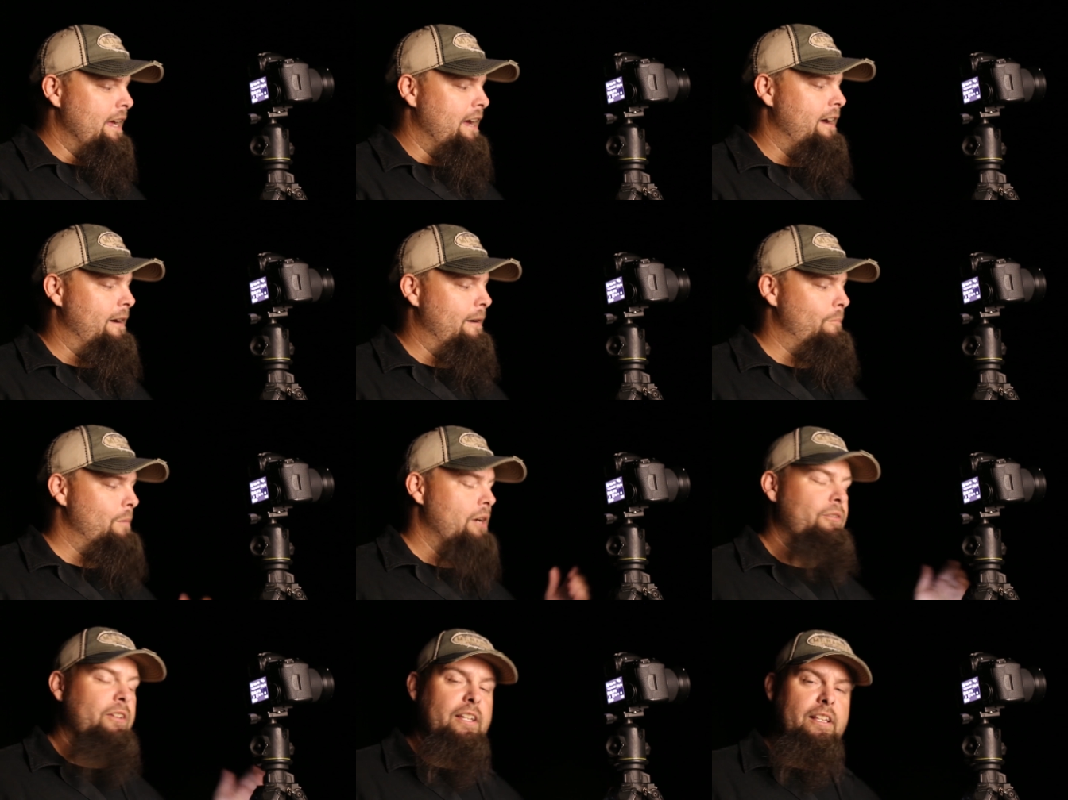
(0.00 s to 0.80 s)
Um,
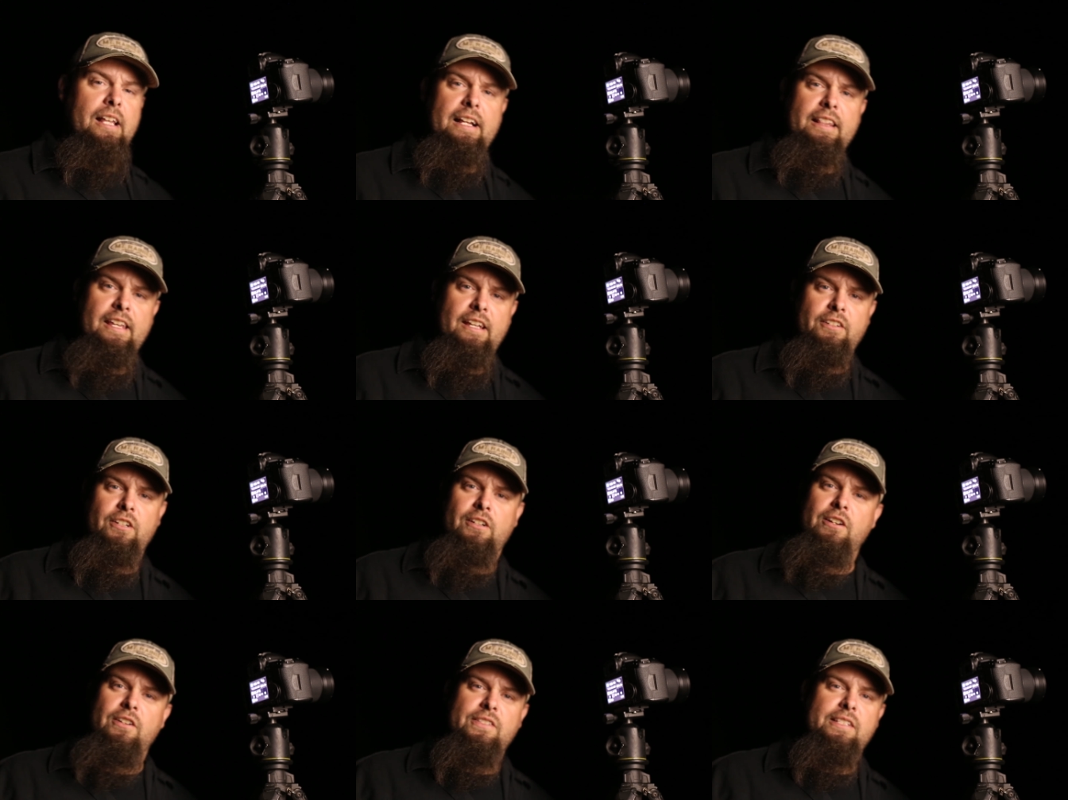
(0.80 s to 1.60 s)
I really like the
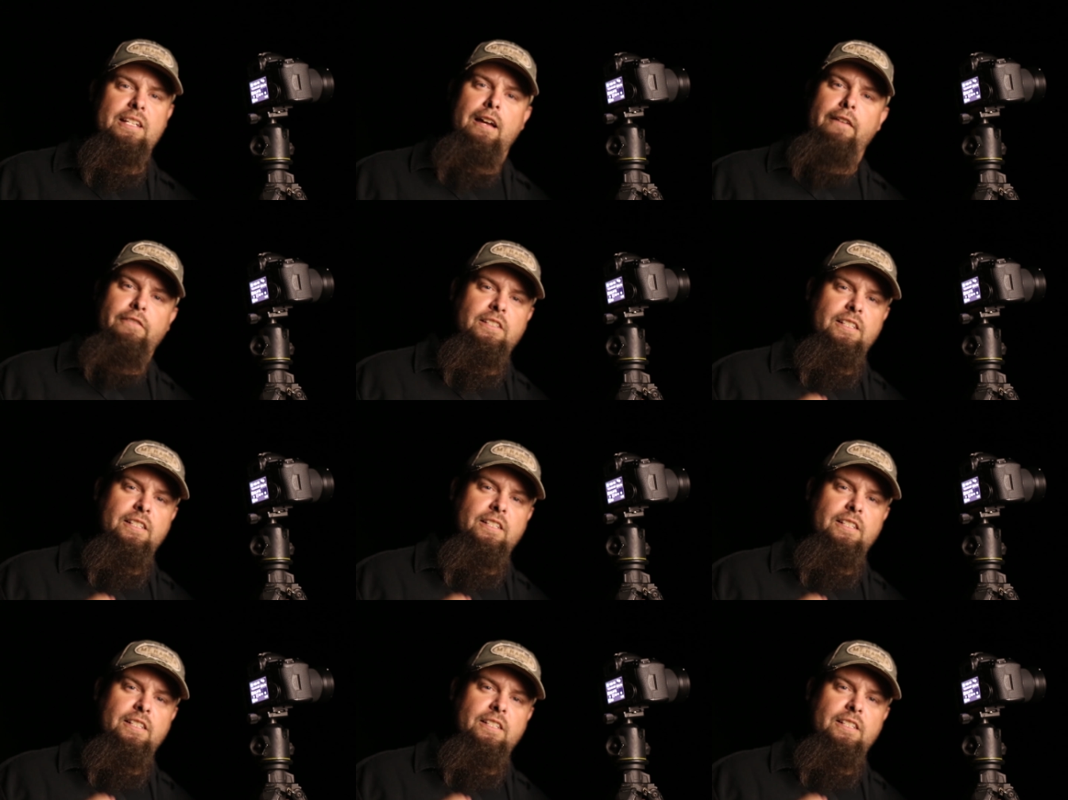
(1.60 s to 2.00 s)
Induro stuff.